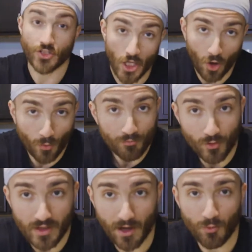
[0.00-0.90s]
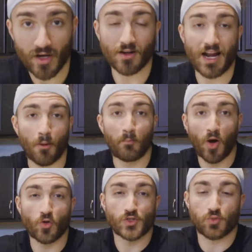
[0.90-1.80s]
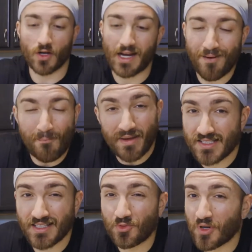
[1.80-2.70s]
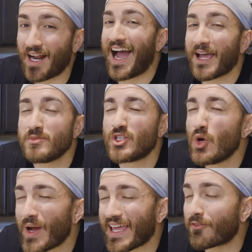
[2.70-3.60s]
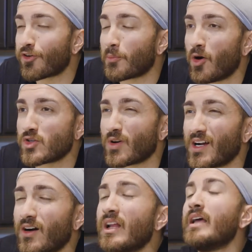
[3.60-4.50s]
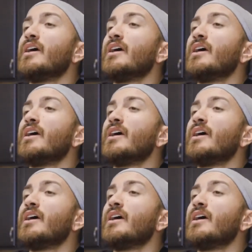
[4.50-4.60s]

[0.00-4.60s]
Yo, okay, we are now post-workout, and basically what I'm doing for post-workout,